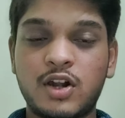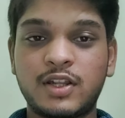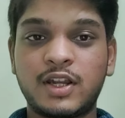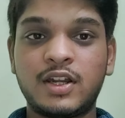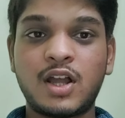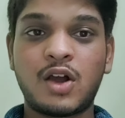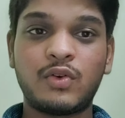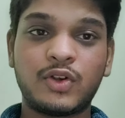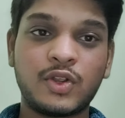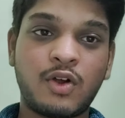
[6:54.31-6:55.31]
Jot that
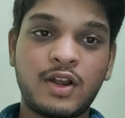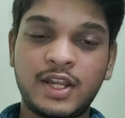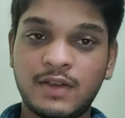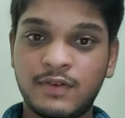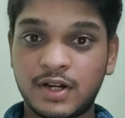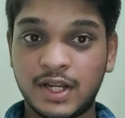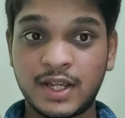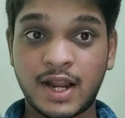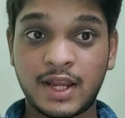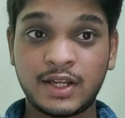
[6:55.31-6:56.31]
down. Do you already have a
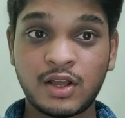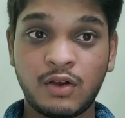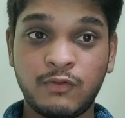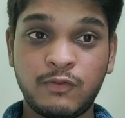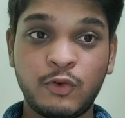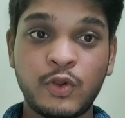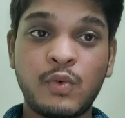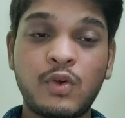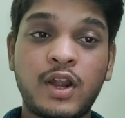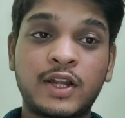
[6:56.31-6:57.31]
clear idea of
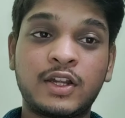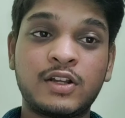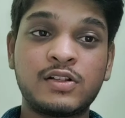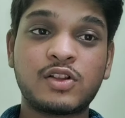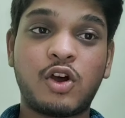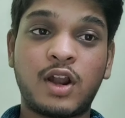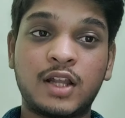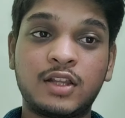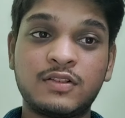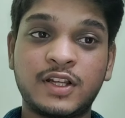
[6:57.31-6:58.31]
who your characters
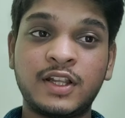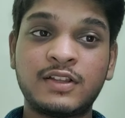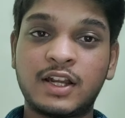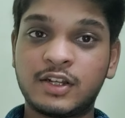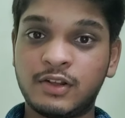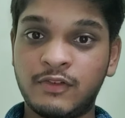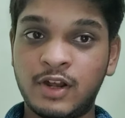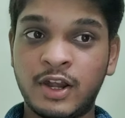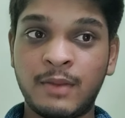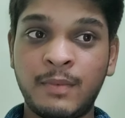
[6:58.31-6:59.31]
or are the setting
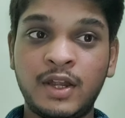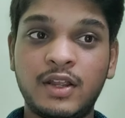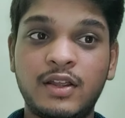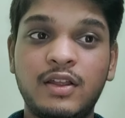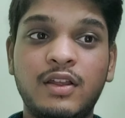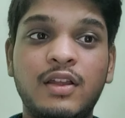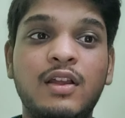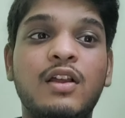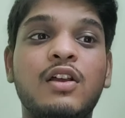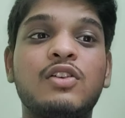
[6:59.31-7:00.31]
that they will inhabit?
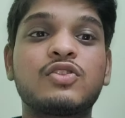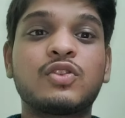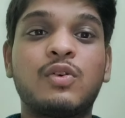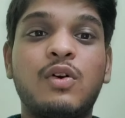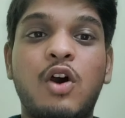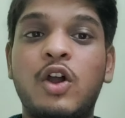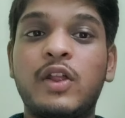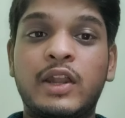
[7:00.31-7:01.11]
So,